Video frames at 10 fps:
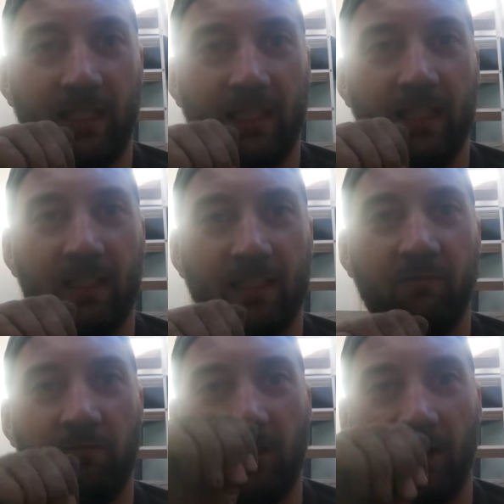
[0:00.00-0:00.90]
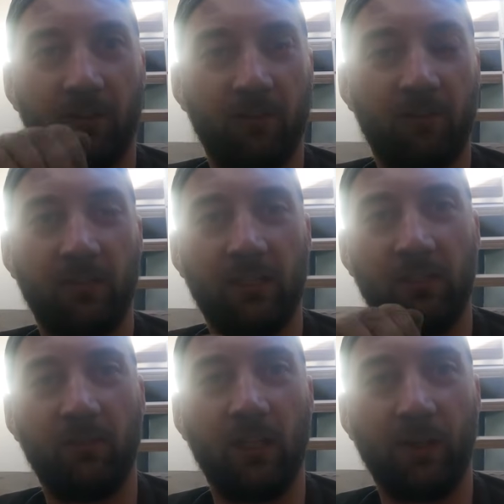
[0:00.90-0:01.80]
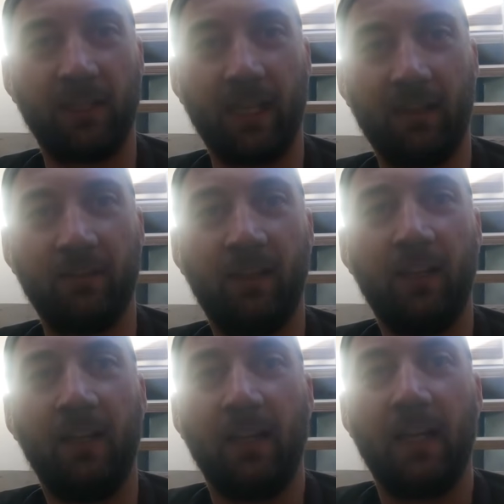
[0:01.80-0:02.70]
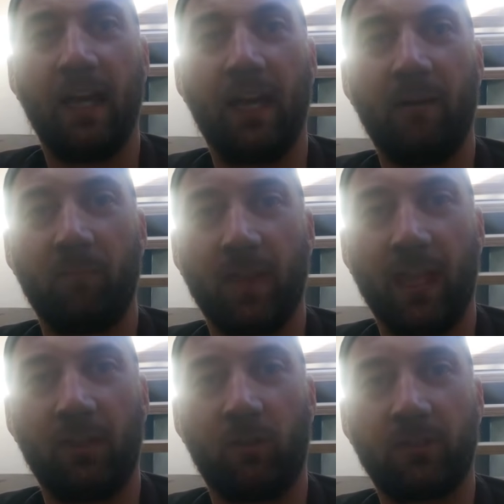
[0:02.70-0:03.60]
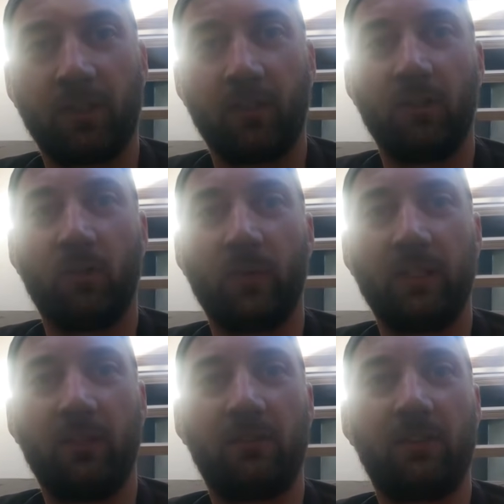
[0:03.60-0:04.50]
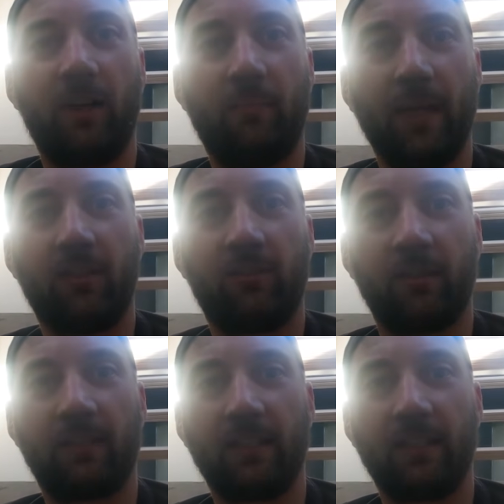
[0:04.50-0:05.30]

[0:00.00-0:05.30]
dig in and continue going down. And also we use dye penetrant